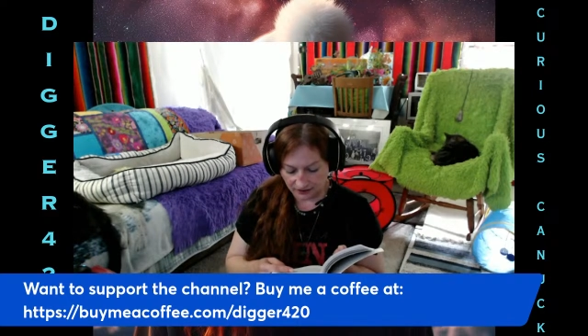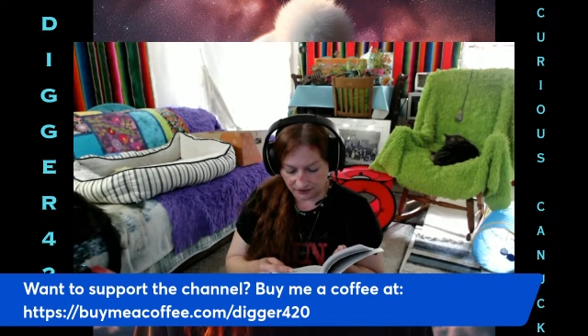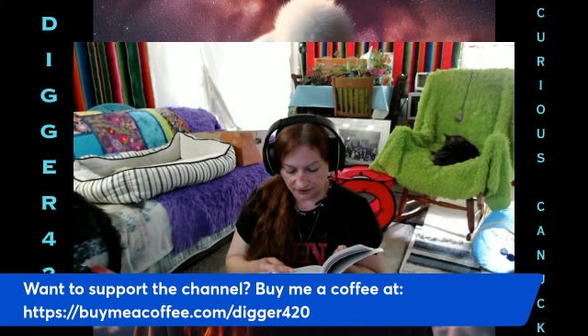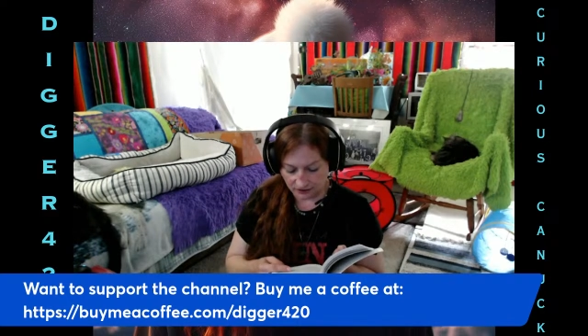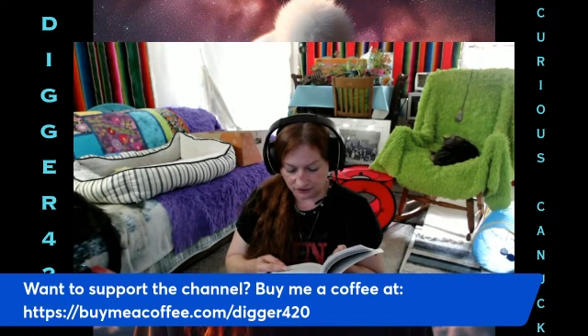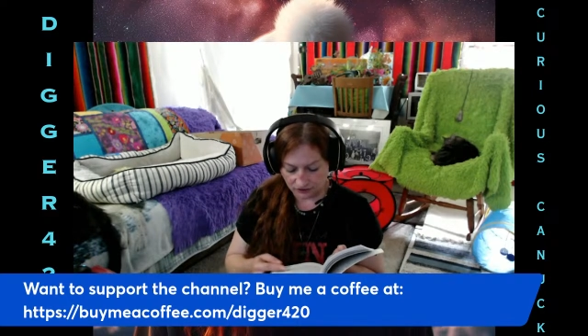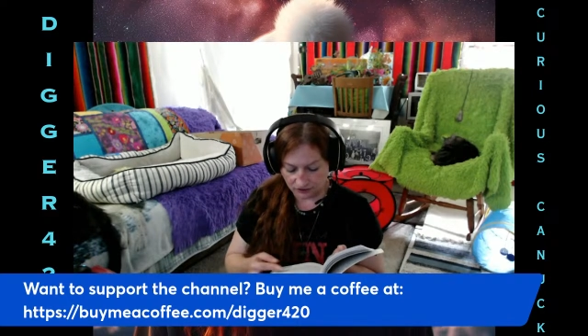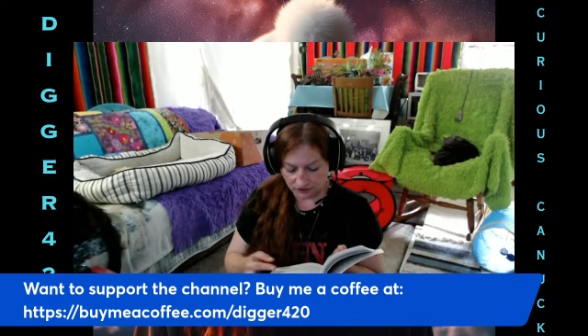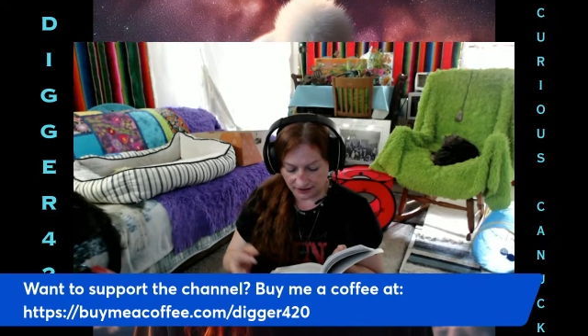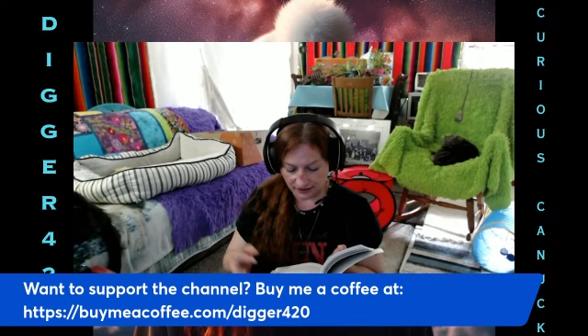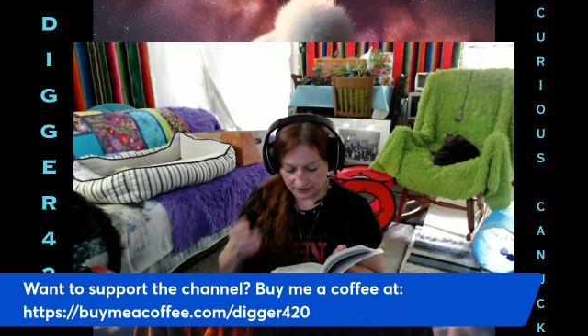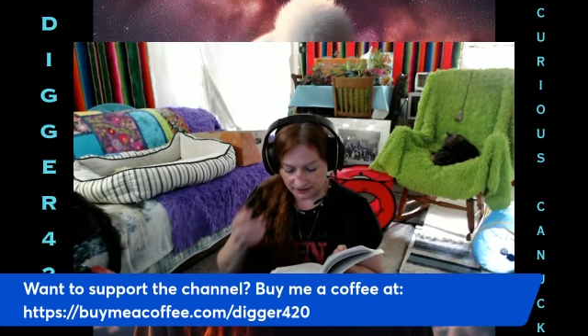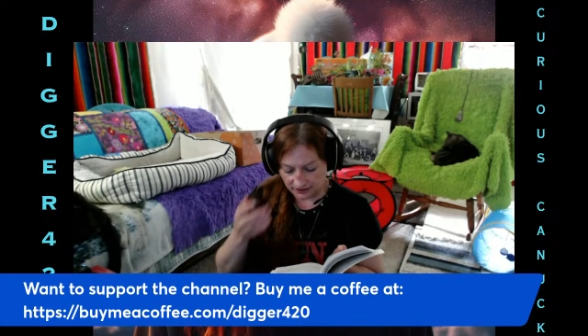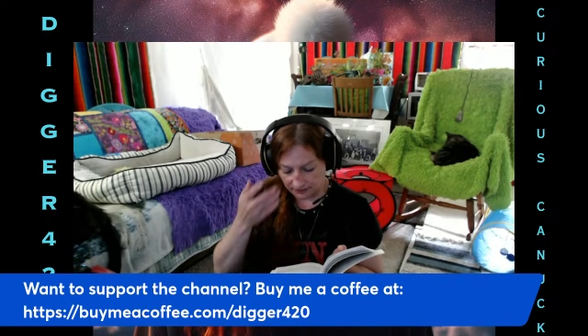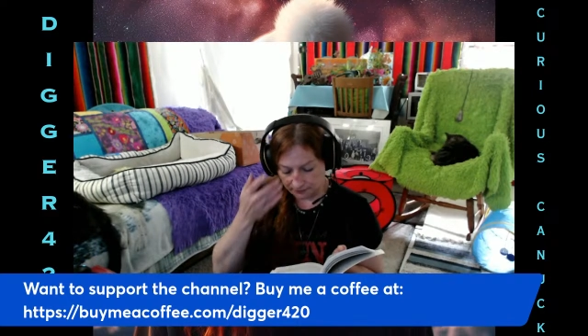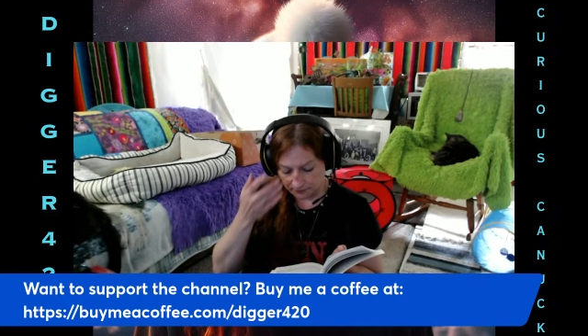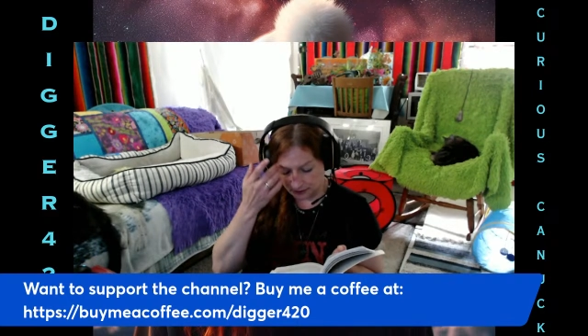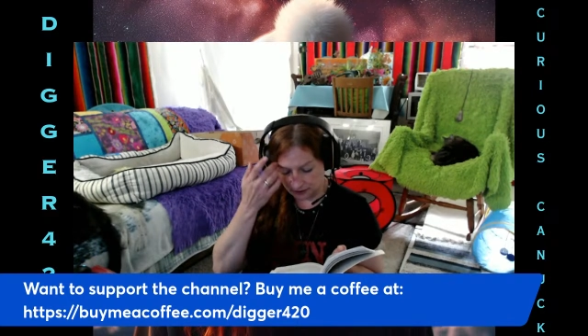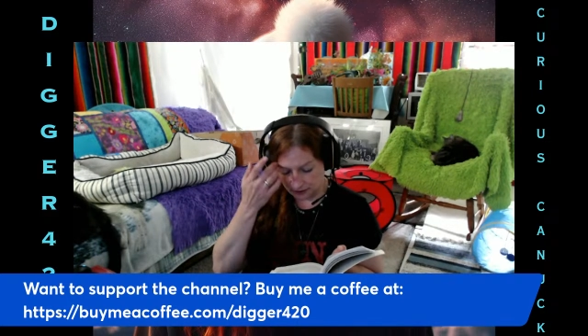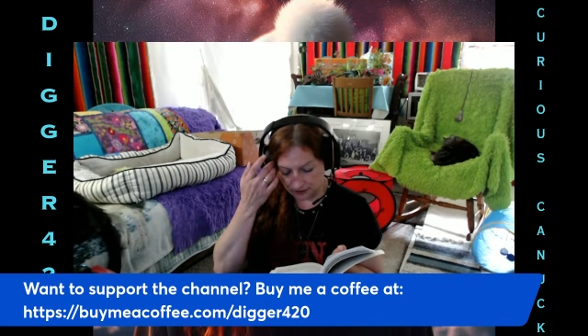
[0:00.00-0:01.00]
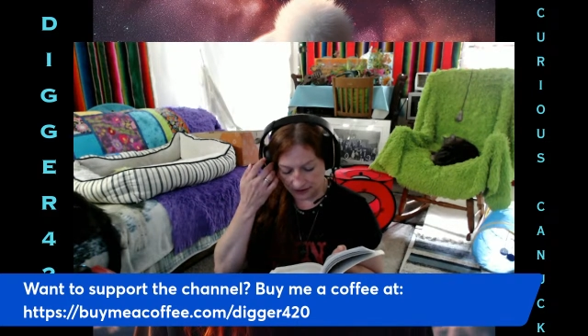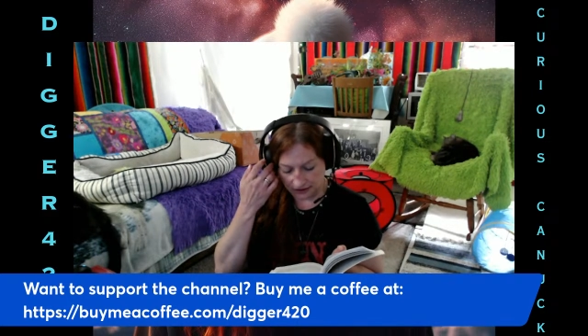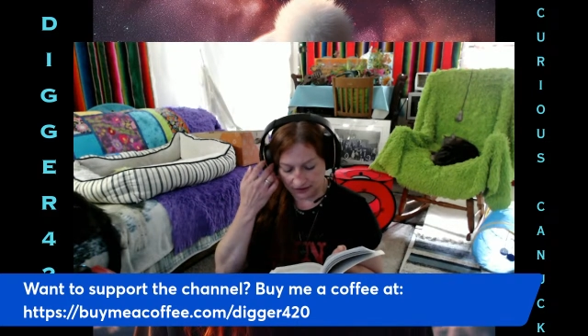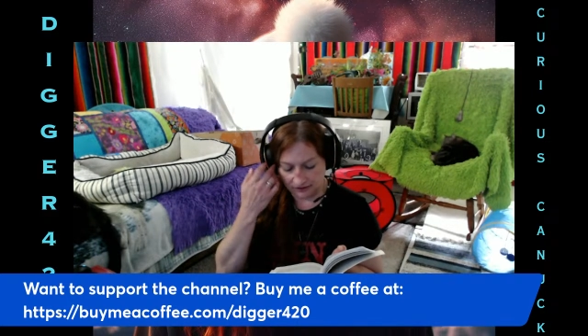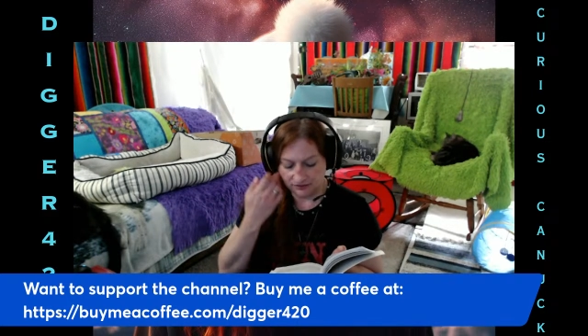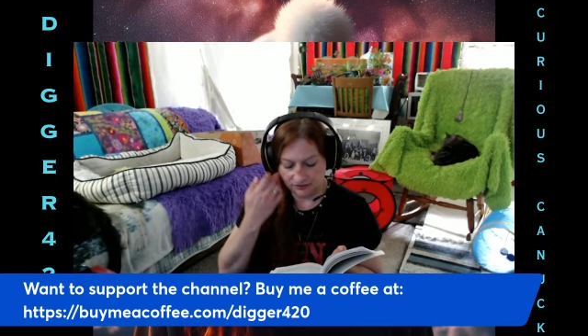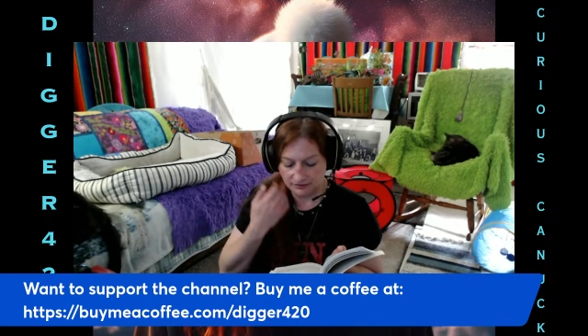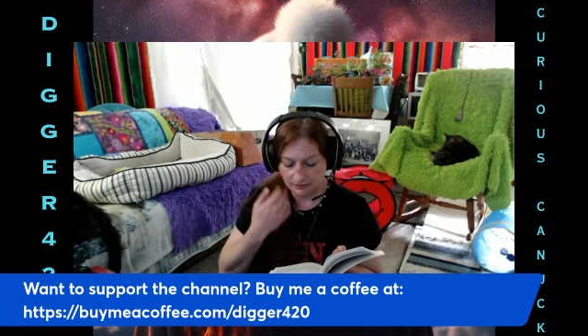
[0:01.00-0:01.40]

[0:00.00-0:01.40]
contracting parties.